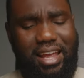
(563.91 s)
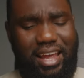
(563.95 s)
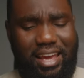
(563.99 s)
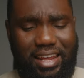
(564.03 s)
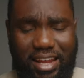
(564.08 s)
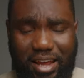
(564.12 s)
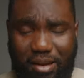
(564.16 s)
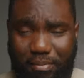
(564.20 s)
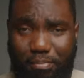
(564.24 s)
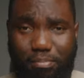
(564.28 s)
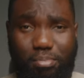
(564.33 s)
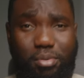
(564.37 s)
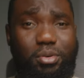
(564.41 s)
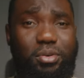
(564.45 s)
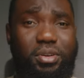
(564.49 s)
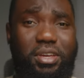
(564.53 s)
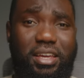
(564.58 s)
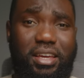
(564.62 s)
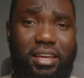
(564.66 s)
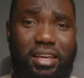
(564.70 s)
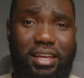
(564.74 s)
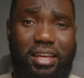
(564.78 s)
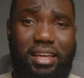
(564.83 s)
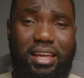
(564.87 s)
And I
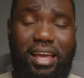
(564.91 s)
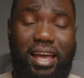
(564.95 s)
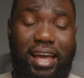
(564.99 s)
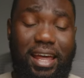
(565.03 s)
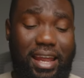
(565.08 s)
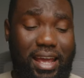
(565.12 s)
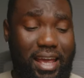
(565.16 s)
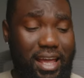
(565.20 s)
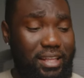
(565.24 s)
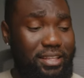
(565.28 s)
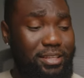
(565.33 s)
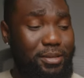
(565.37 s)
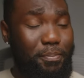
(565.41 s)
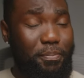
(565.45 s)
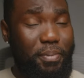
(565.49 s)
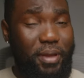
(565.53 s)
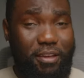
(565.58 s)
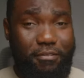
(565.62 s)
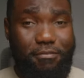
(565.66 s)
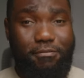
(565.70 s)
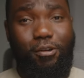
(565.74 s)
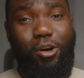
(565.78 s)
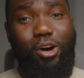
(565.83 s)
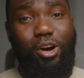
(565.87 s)
broke it and I had to
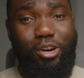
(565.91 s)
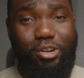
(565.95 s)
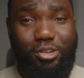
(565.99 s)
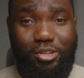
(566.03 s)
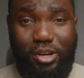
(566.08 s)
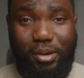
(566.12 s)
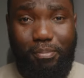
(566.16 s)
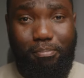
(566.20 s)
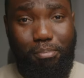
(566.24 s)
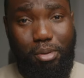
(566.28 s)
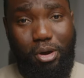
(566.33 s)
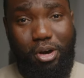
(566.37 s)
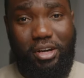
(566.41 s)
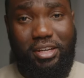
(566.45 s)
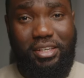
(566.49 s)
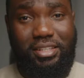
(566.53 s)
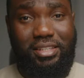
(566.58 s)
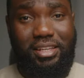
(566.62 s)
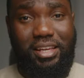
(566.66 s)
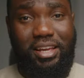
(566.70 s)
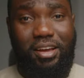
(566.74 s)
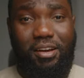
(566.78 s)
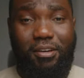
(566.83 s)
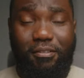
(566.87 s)
pay
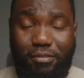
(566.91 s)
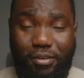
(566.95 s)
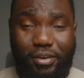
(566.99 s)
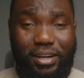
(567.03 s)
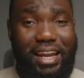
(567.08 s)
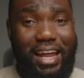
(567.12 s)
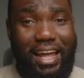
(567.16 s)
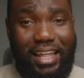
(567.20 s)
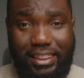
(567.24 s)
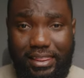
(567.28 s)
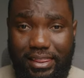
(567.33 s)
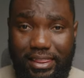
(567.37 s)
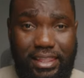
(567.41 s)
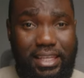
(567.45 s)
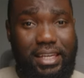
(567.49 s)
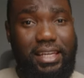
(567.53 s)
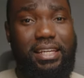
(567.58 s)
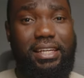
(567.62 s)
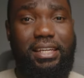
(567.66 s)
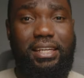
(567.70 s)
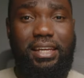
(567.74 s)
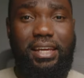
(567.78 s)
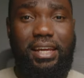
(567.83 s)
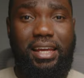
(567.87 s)
$400 for that
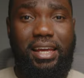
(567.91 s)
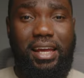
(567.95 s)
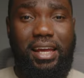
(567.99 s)
thing.